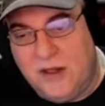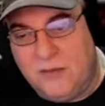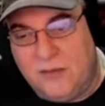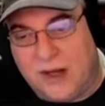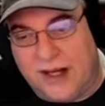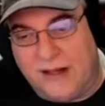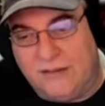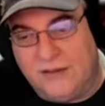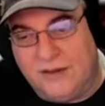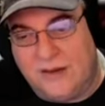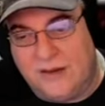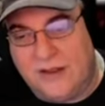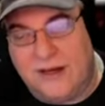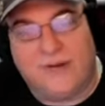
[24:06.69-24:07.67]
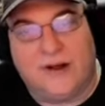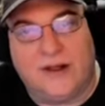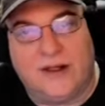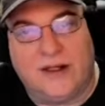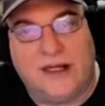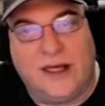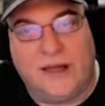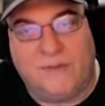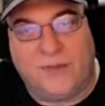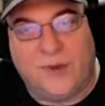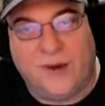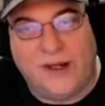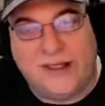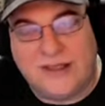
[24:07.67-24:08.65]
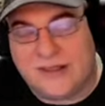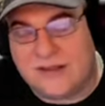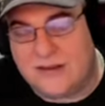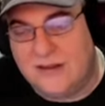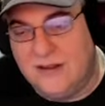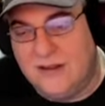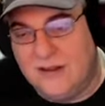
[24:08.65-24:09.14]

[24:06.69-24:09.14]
but definitely hit points,